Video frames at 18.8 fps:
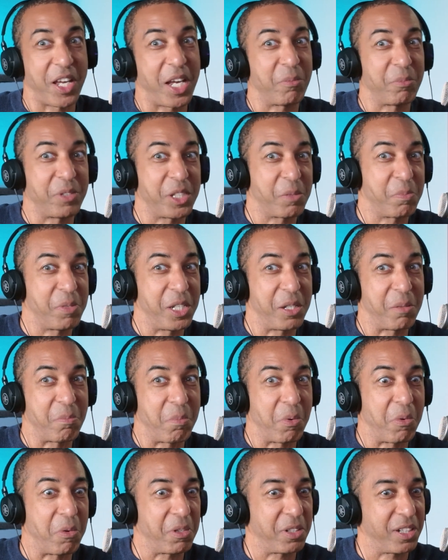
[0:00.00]
Families being
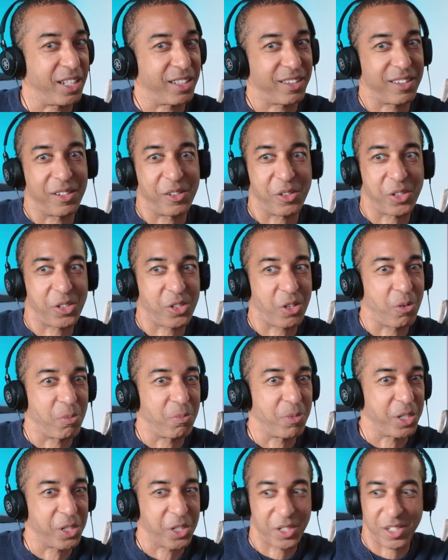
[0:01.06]
born. Like there's so
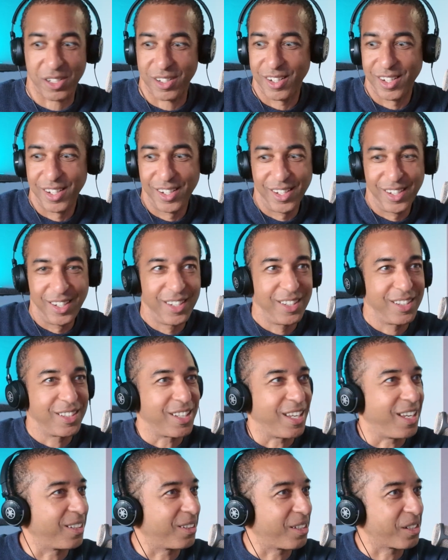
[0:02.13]
much,
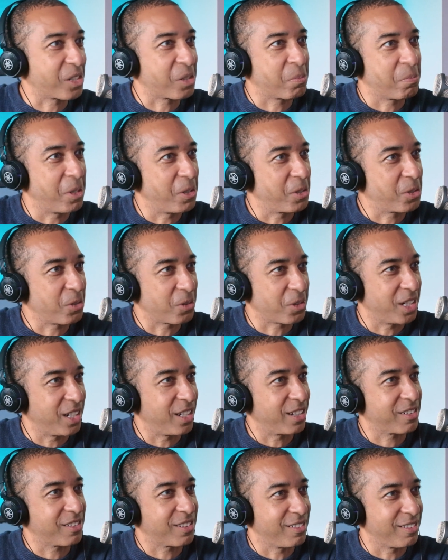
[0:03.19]
like spiritual
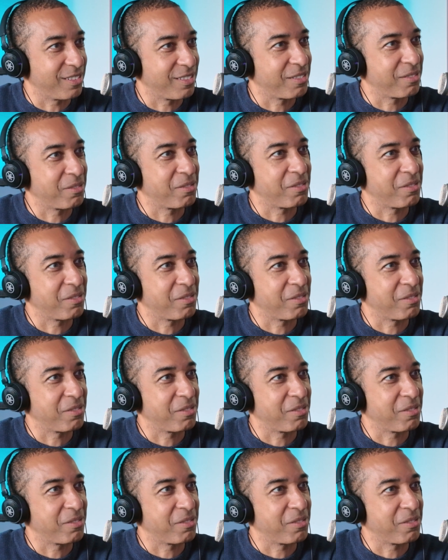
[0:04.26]
connection.